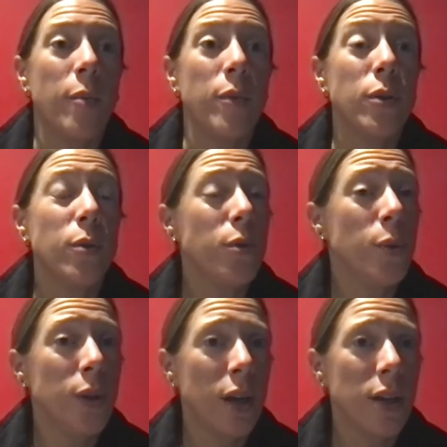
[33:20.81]
you
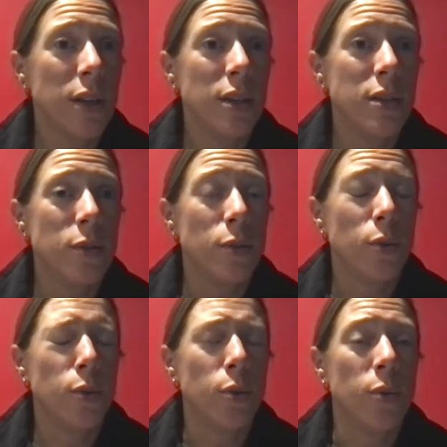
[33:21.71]
do not need
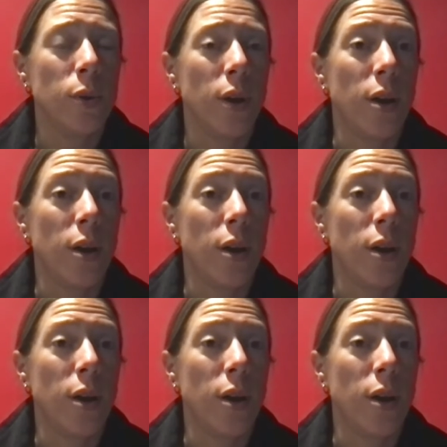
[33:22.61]
to